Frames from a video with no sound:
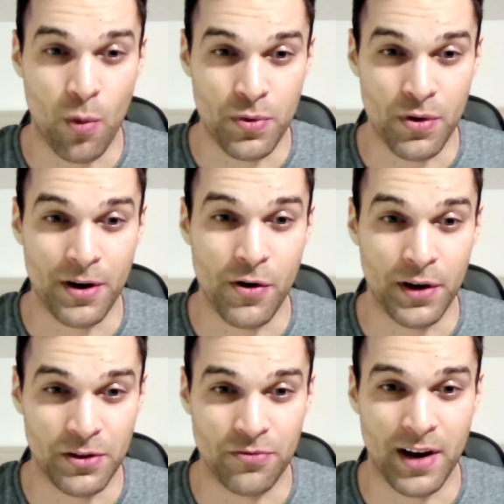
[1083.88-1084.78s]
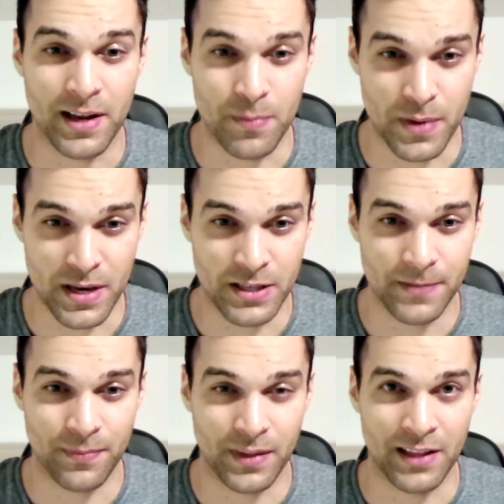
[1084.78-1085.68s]
you are going to find peace
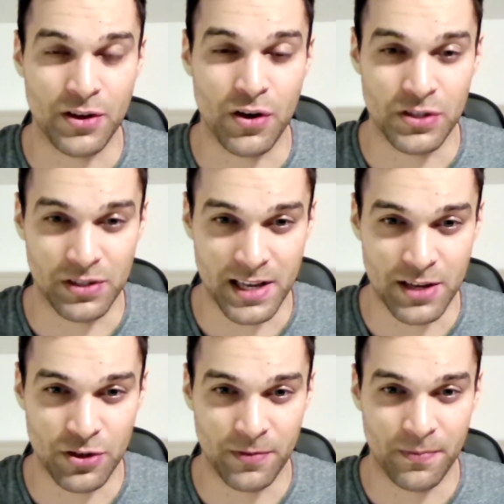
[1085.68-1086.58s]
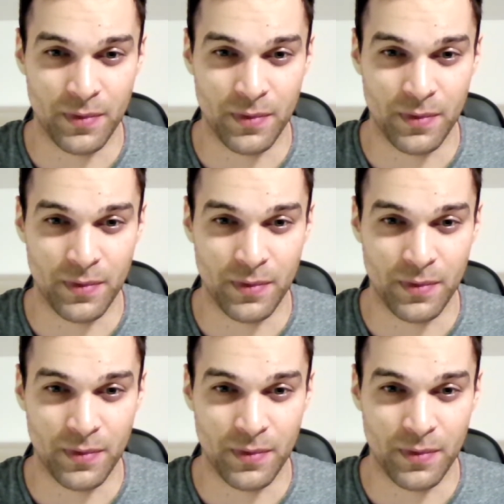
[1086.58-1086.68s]
and consolation